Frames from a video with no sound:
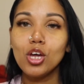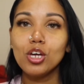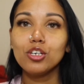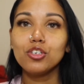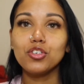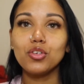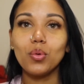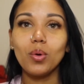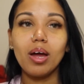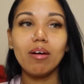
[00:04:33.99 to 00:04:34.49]

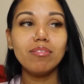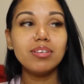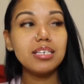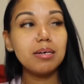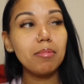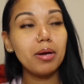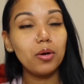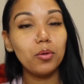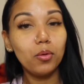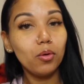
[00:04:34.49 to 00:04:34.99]
So every
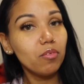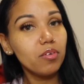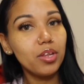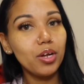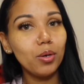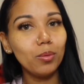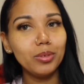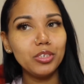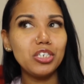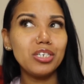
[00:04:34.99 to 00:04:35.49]
time I go over
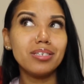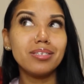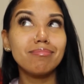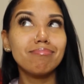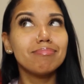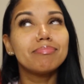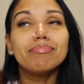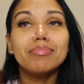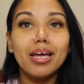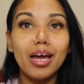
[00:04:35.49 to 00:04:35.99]
there, which is
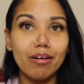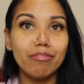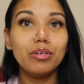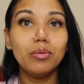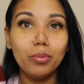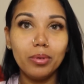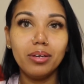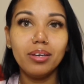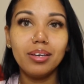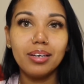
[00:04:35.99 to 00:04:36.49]
every
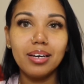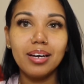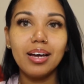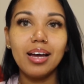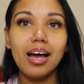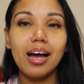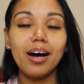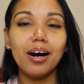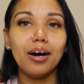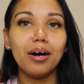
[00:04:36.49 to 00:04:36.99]
week,
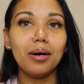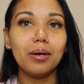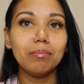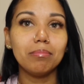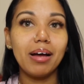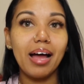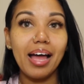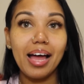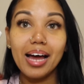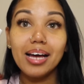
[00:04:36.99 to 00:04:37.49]

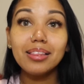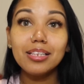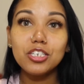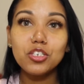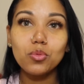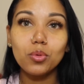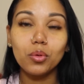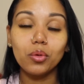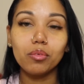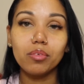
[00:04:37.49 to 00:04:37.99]
I had
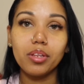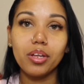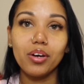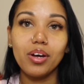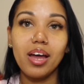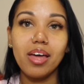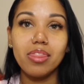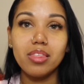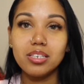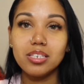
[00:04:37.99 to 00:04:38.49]
this one over there,
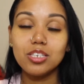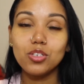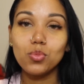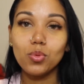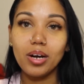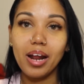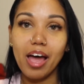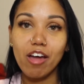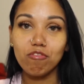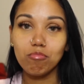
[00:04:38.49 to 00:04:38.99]
and this is
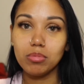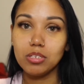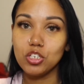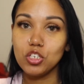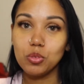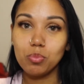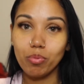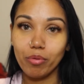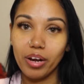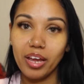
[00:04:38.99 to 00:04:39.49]
what I've been
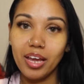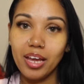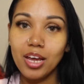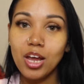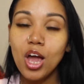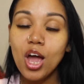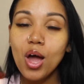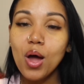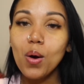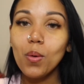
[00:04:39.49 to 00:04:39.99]

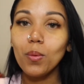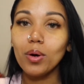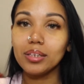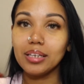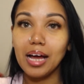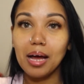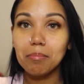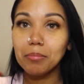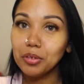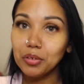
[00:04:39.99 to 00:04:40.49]
spraying while
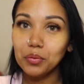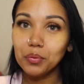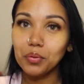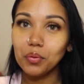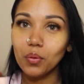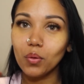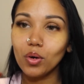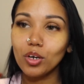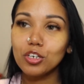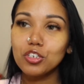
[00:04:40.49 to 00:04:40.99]
I'm in New
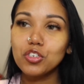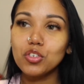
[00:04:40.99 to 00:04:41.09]
York.